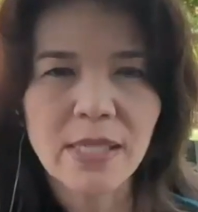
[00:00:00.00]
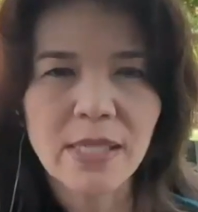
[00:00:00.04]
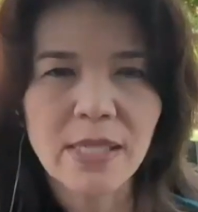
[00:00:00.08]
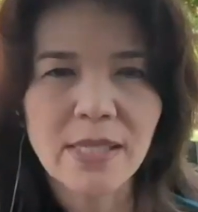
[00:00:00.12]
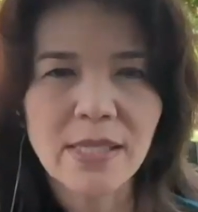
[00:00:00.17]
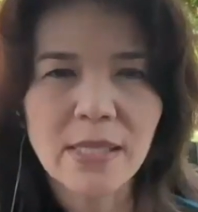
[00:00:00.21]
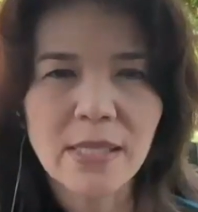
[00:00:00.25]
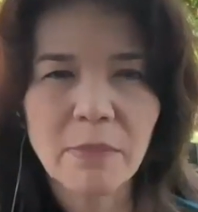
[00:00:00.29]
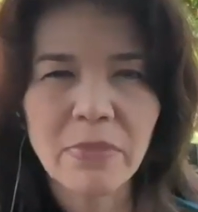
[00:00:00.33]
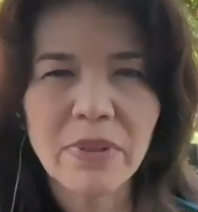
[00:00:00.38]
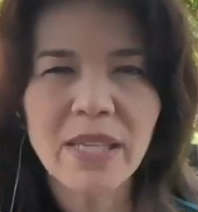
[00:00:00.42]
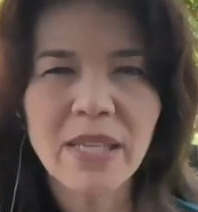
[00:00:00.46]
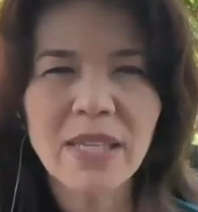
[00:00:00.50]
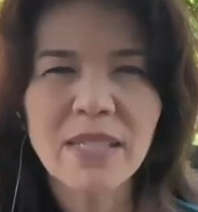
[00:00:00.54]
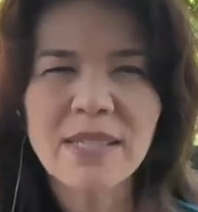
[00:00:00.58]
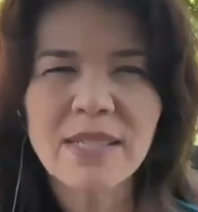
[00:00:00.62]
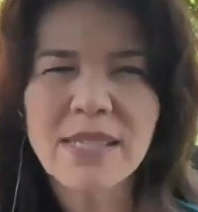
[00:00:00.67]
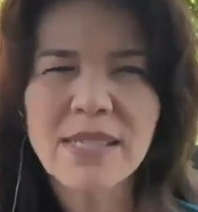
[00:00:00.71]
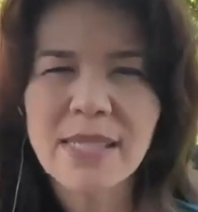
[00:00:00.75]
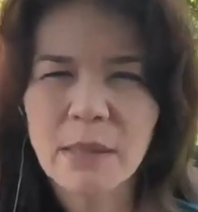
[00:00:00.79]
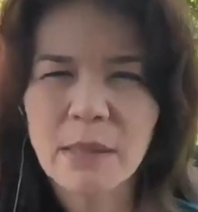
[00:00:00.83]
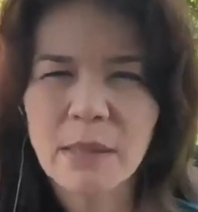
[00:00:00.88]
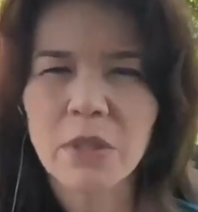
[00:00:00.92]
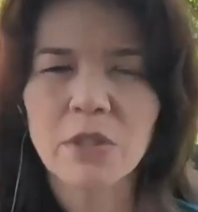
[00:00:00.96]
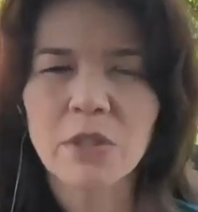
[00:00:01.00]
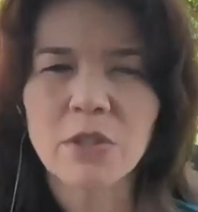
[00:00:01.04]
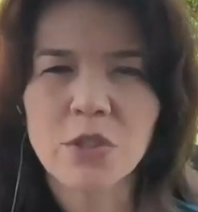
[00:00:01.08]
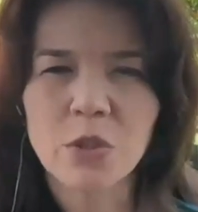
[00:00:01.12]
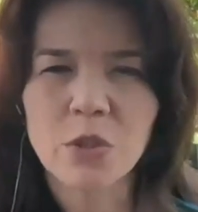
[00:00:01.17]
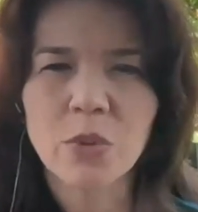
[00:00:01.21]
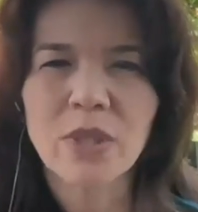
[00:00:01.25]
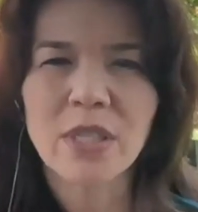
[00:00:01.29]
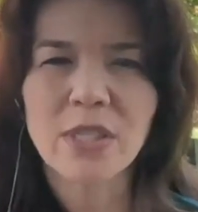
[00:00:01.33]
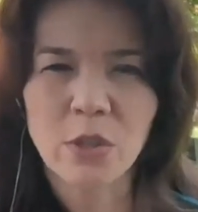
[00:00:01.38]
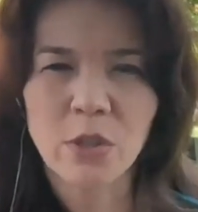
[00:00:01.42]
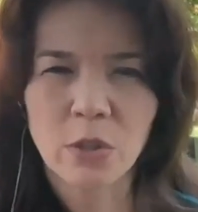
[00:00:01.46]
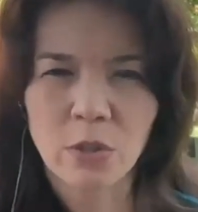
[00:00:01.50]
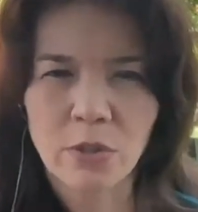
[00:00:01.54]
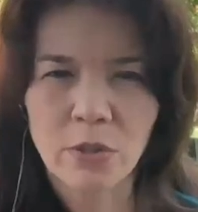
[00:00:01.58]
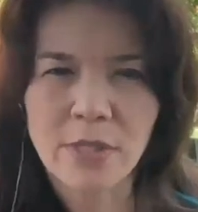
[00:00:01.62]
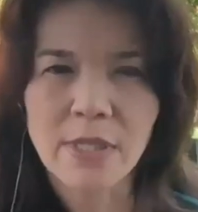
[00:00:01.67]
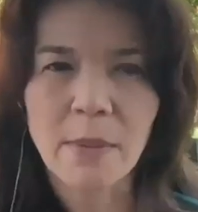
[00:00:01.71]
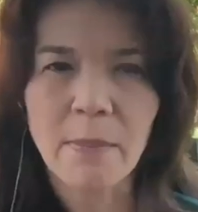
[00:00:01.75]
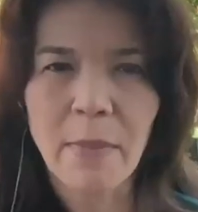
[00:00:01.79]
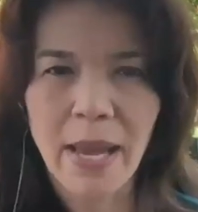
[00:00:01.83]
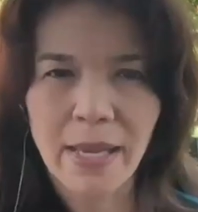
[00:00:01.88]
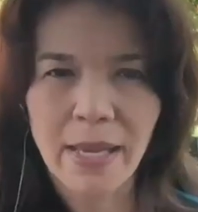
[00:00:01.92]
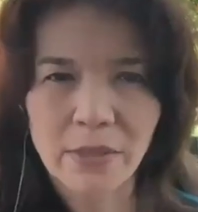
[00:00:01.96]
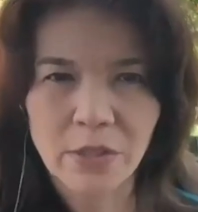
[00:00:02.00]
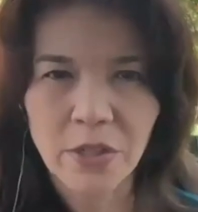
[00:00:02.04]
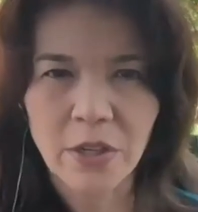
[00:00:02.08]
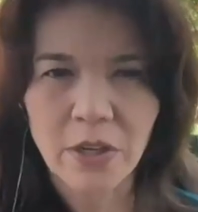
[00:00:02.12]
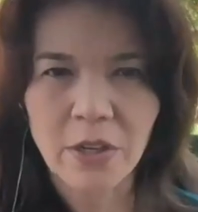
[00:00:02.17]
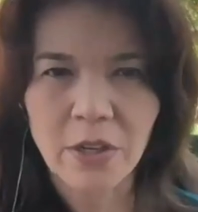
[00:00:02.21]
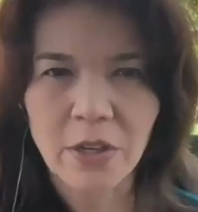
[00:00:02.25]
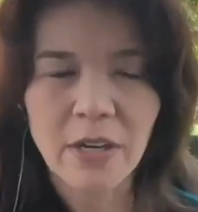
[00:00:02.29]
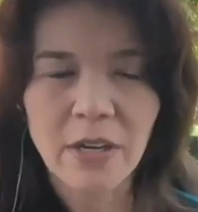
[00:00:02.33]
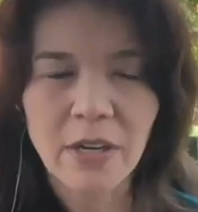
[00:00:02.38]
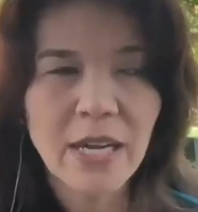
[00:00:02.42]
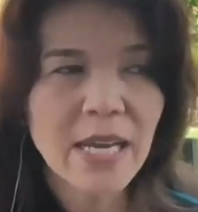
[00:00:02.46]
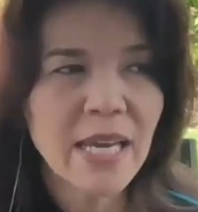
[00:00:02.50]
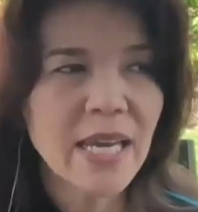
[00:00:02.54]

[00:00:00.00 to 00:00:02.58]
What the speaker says: is something similar to the Tulsa Massacre,